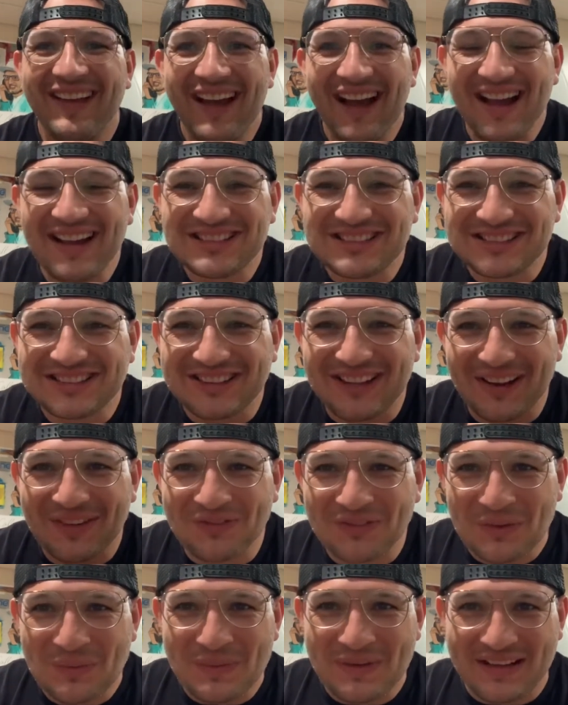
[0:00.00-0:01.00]
I stuffed
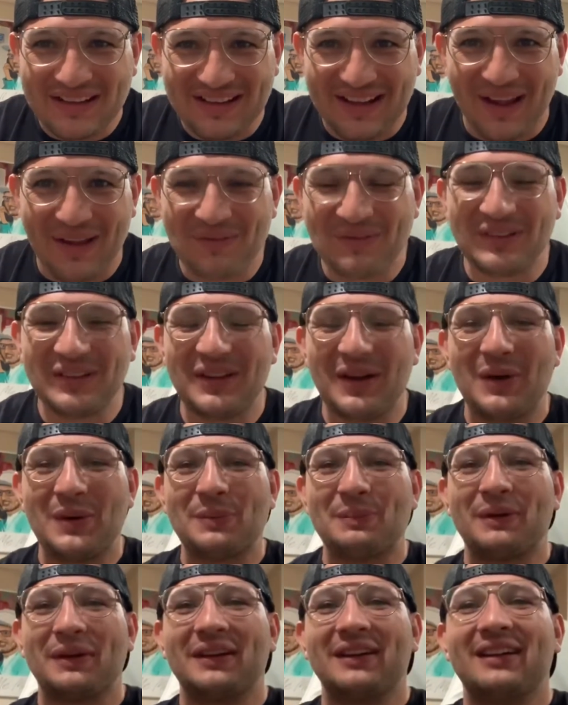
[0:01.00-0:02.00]
them in an
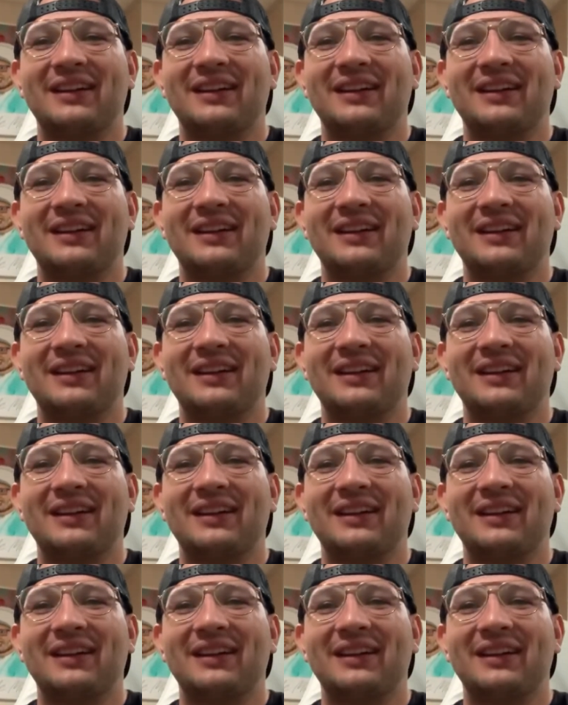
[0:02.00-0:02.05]
envelope,